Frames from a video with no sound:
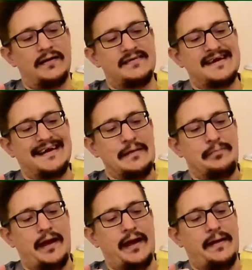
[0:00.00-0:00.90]
teddy
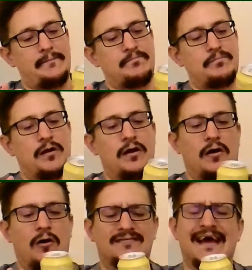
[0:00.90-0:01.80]
bear
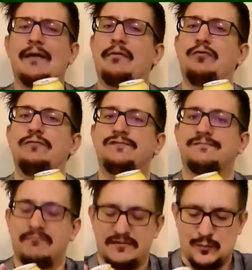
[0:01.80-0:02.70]
hot air balloons
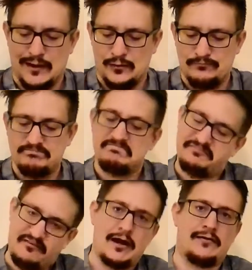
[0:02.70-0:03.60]
as well,
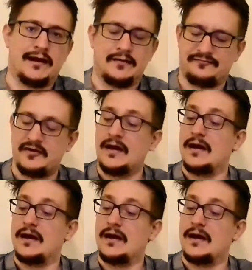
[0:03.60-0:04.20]
fair enough.